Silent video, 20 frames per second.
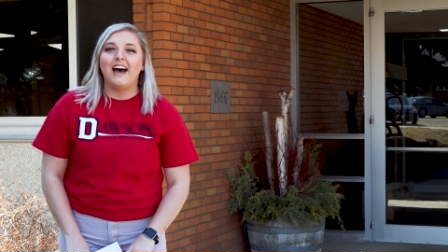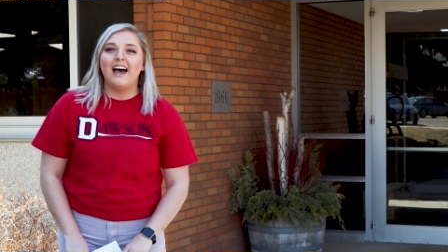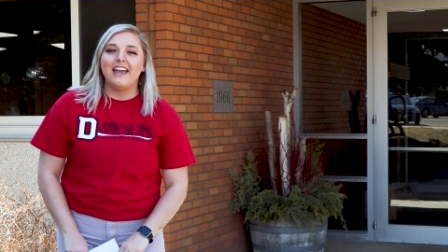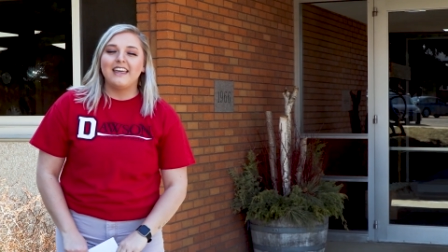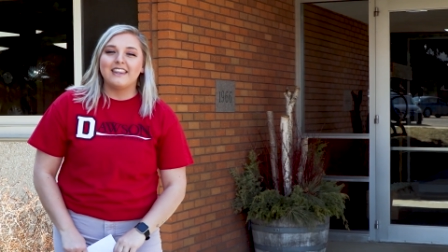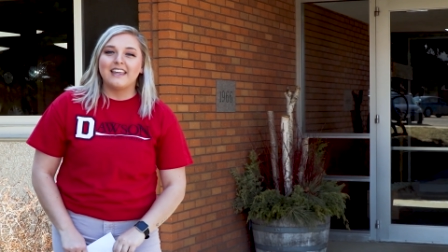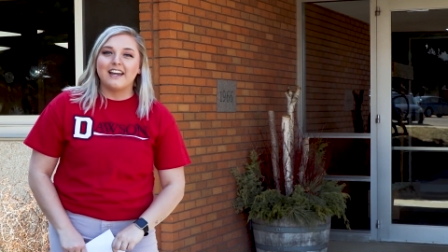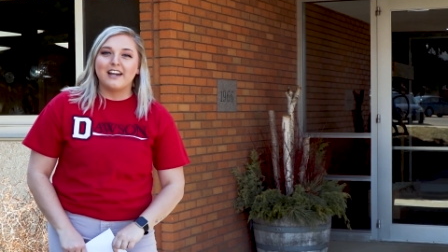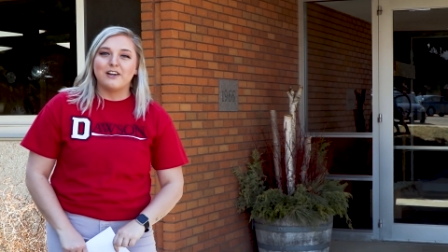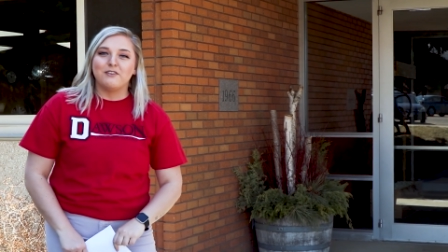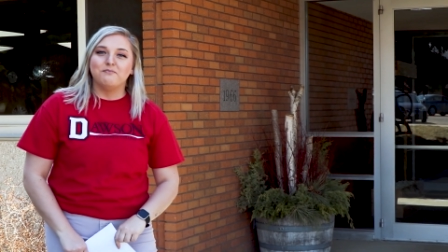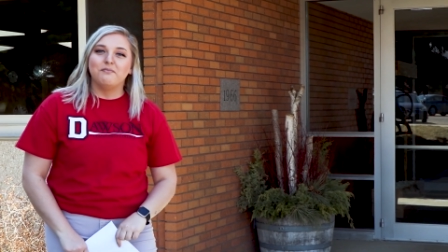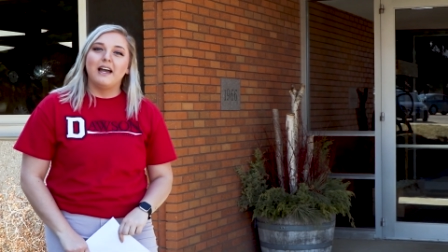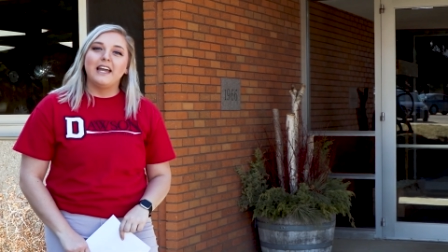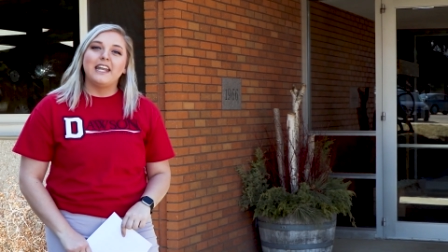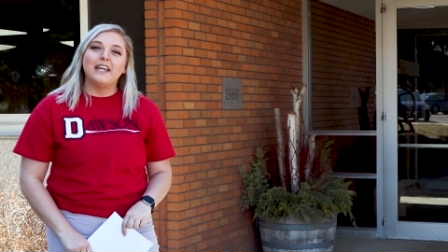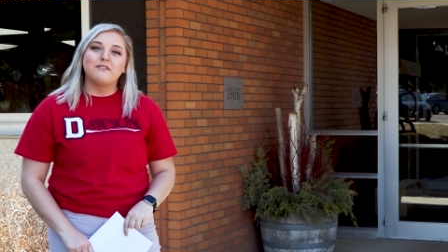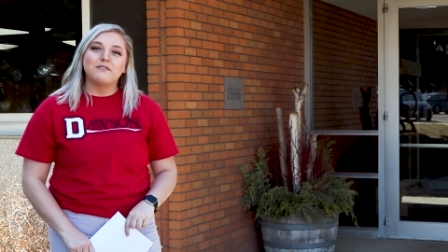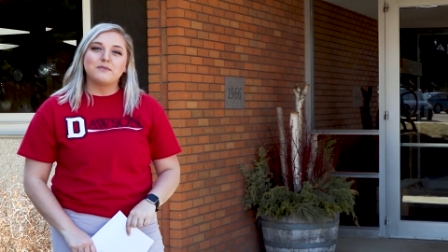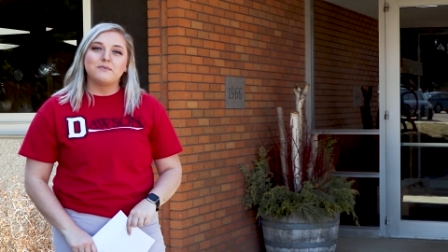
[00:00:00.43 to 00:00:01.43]
Hi there,
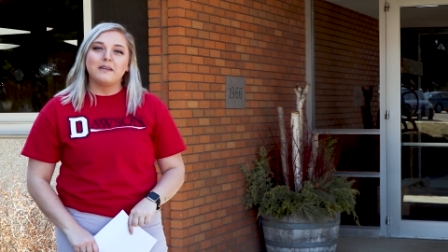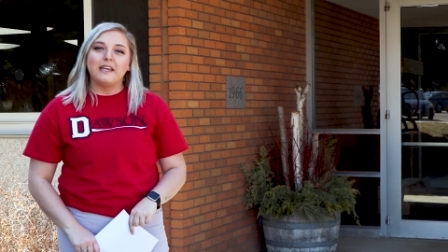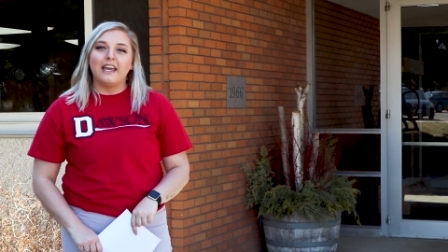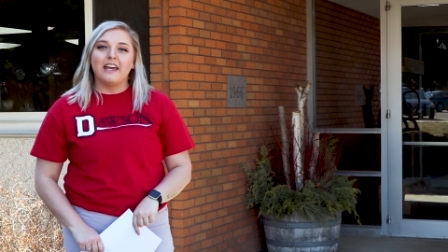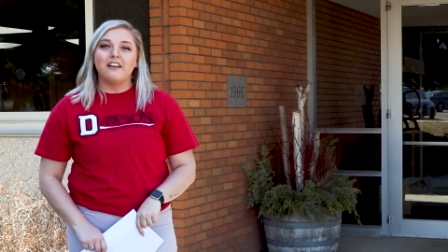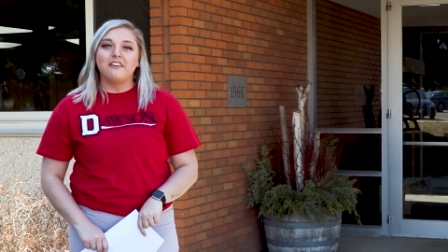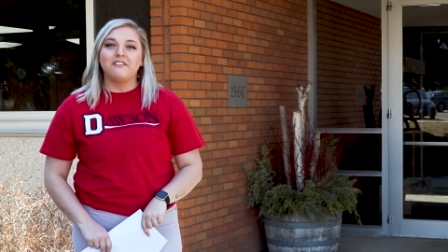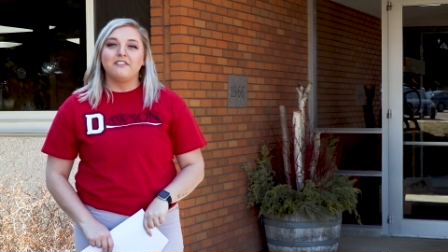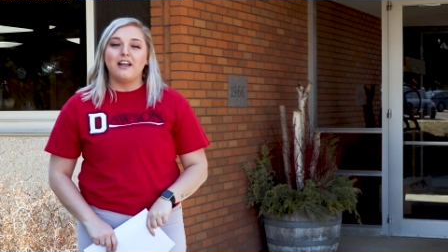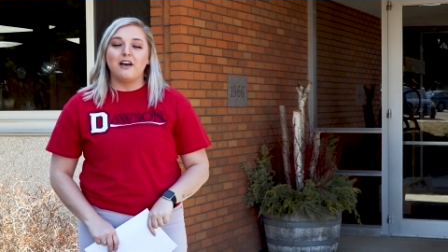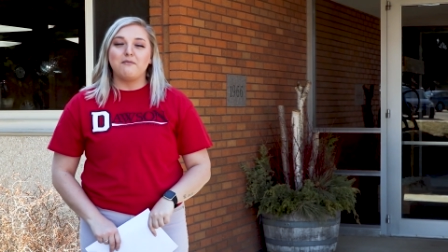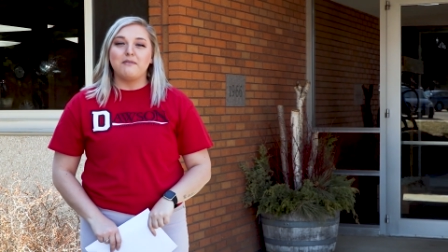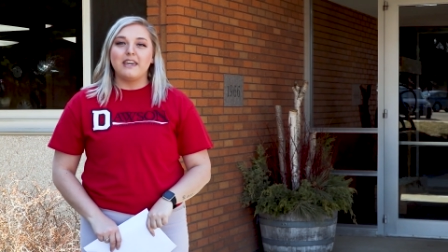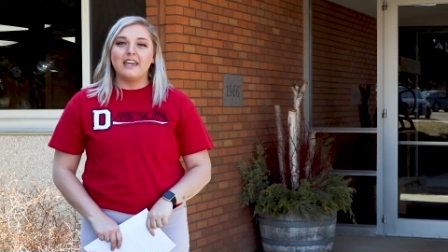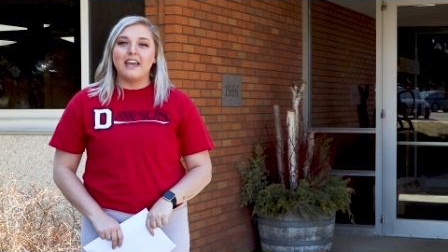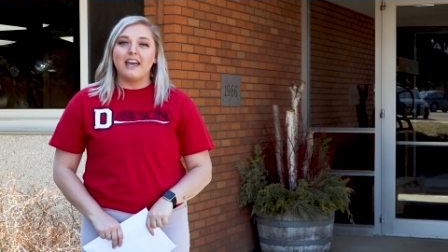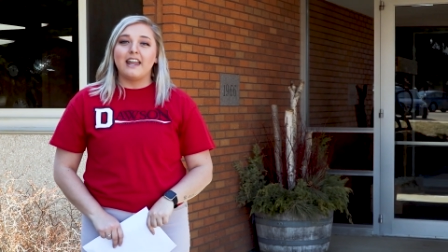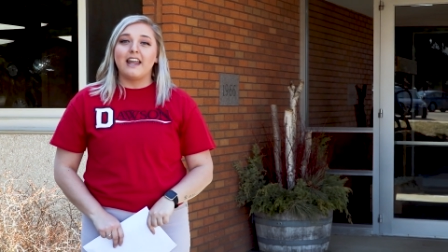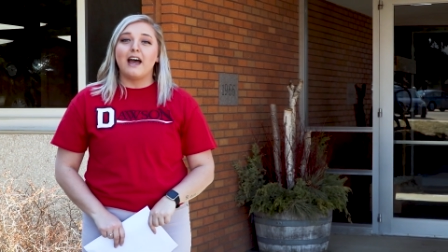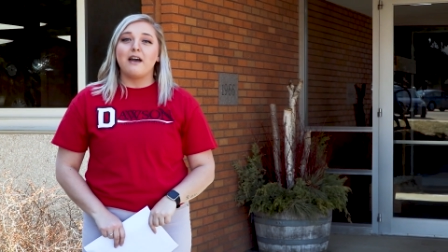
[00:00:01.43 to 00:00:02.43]
my name is McKinna
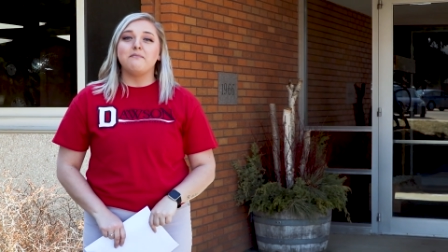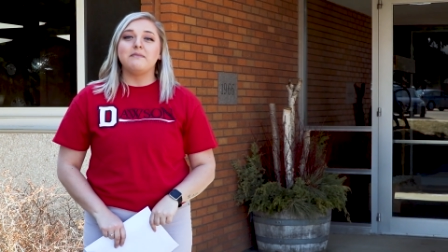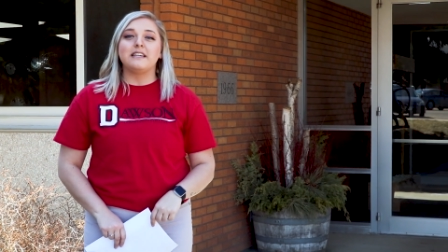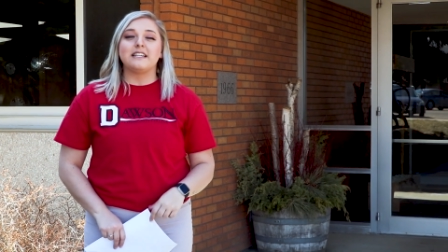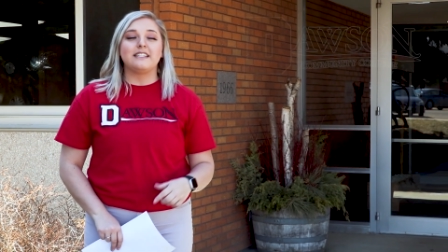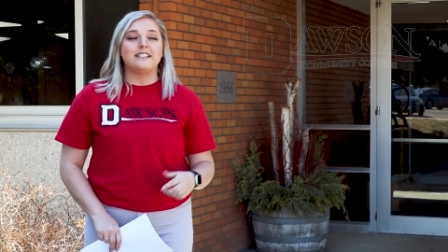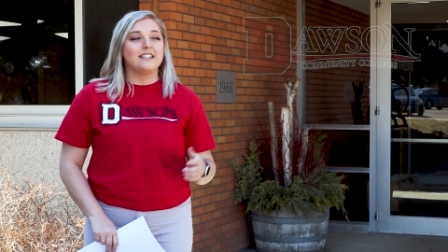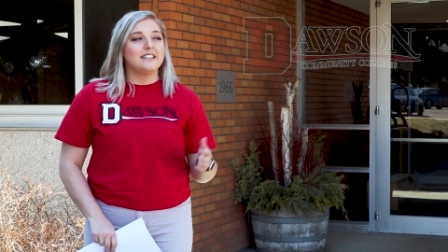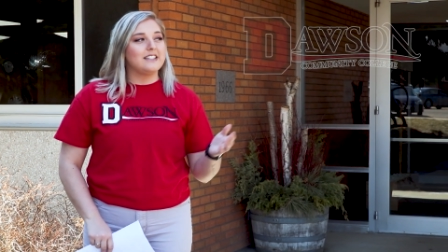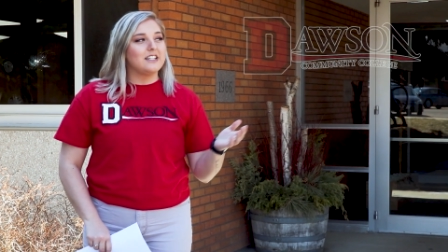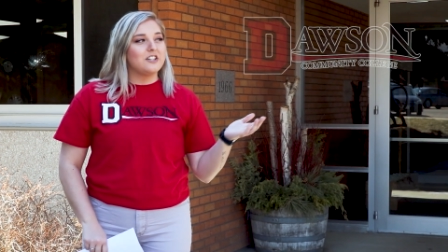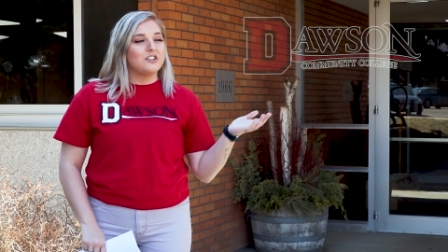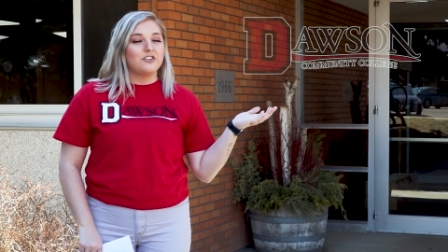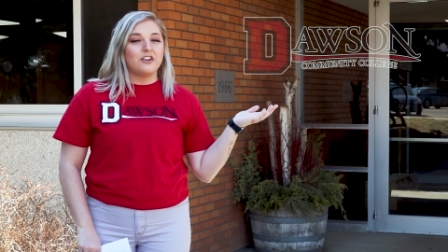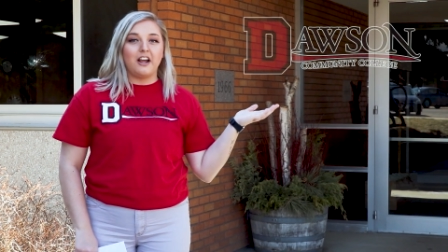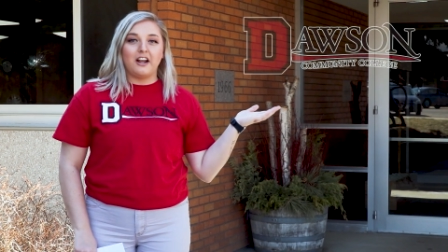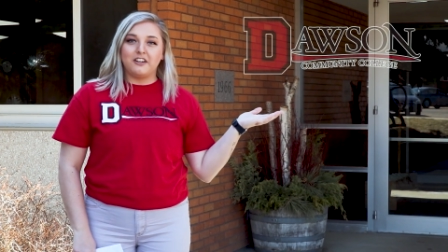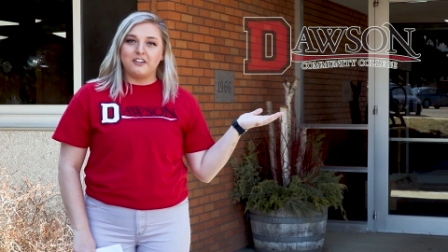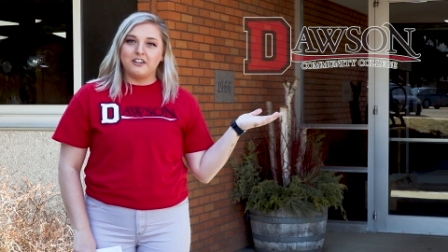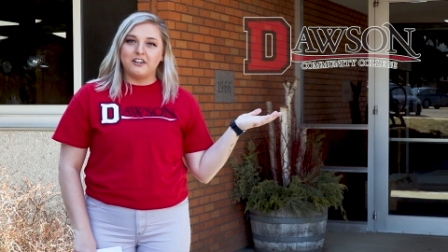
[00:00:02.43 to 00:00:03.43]
Fleming and I'm the Assistant
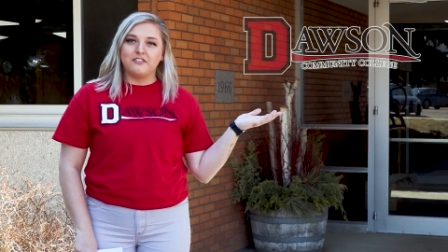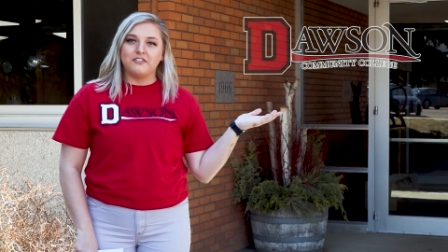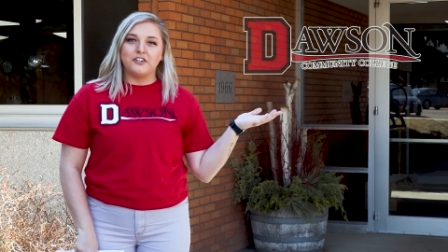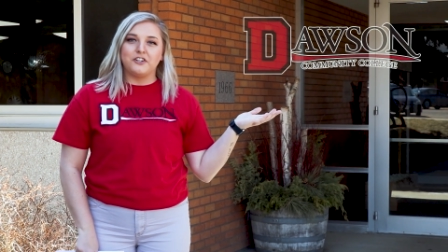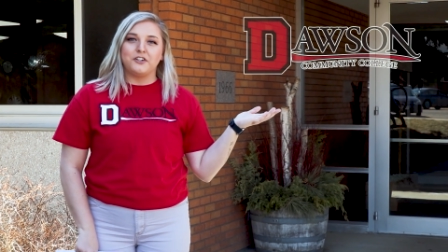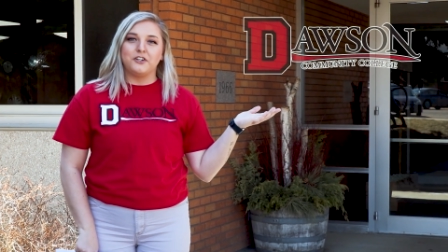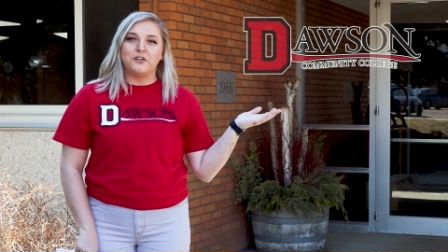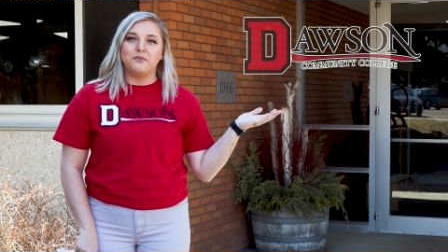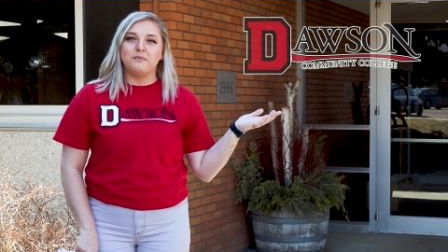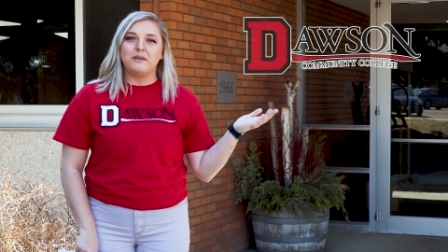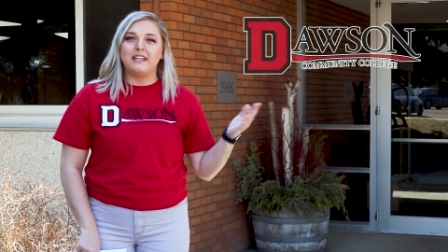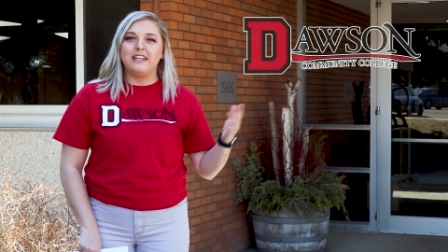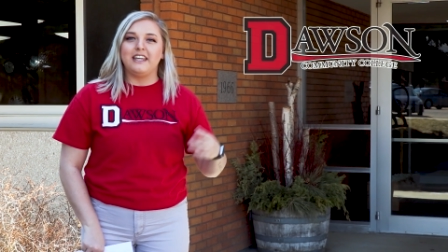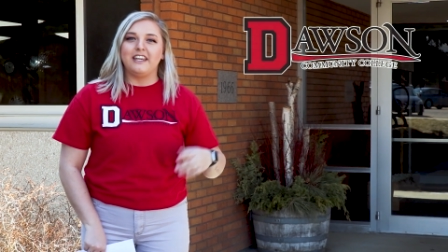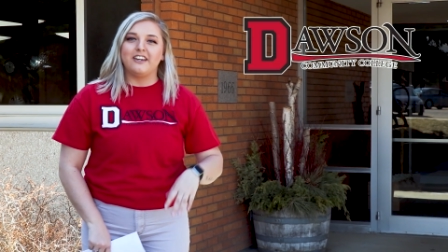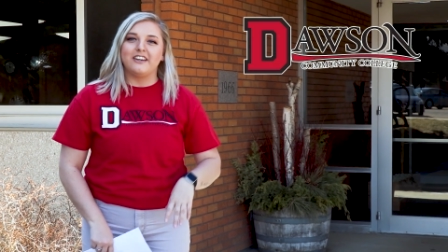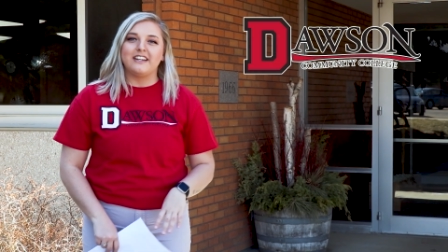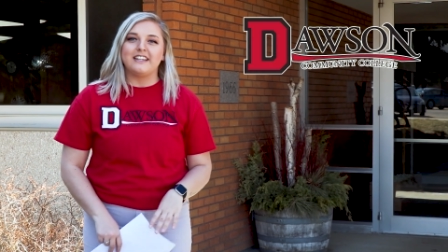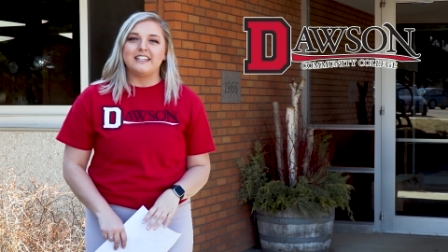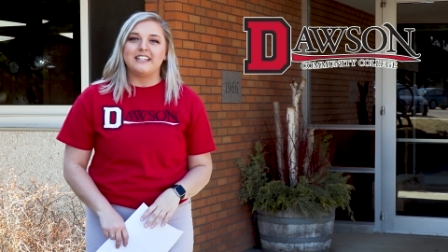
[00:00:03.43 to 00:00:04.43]
Director of Recruitment
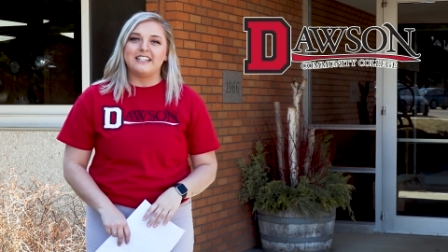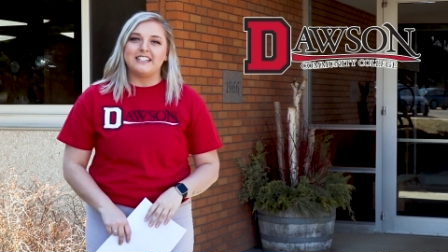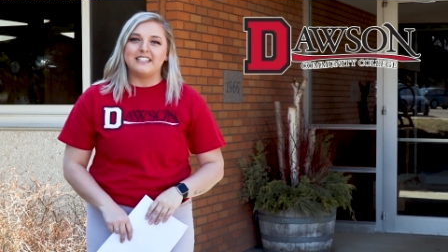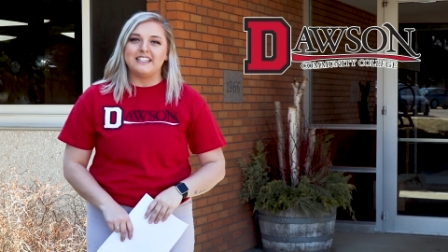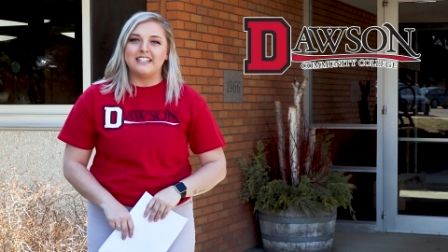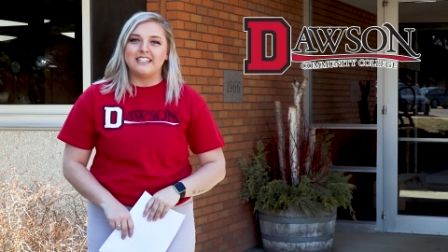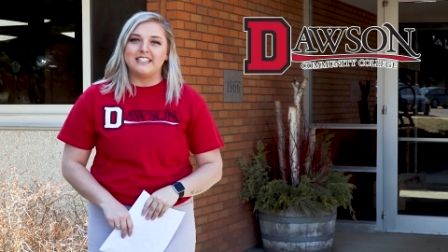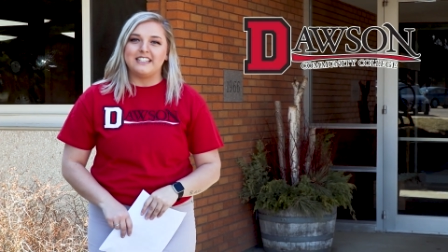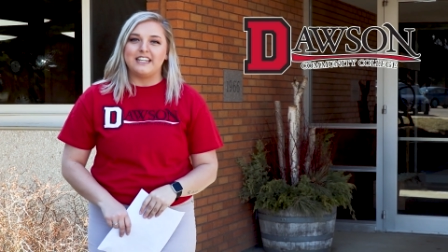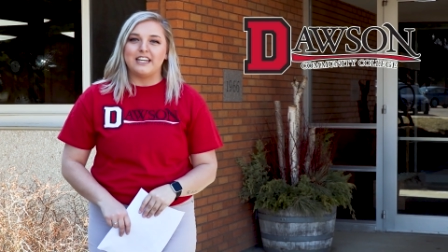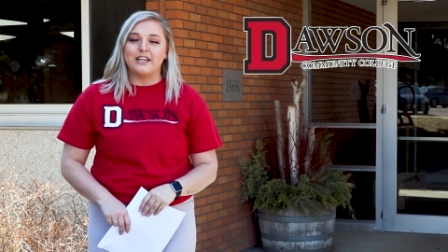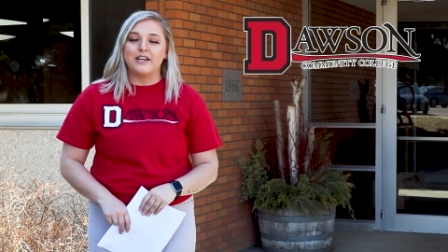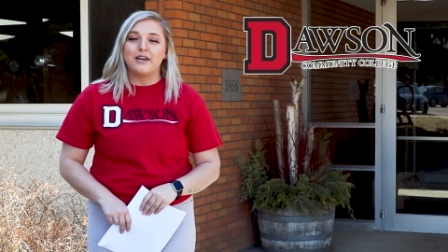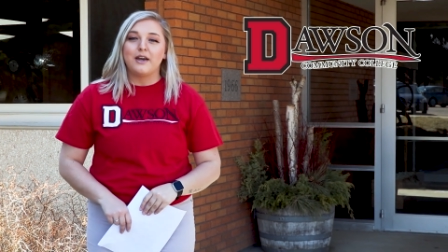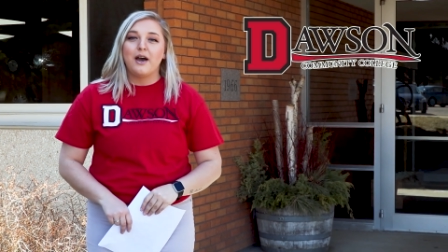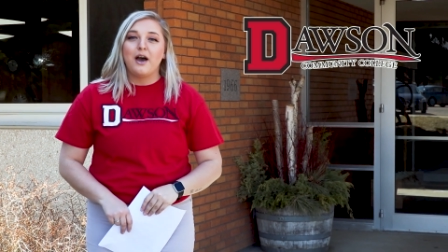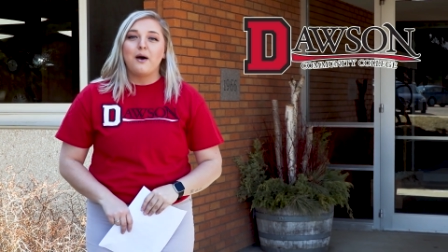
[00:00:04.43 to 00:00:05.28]
here at DCC.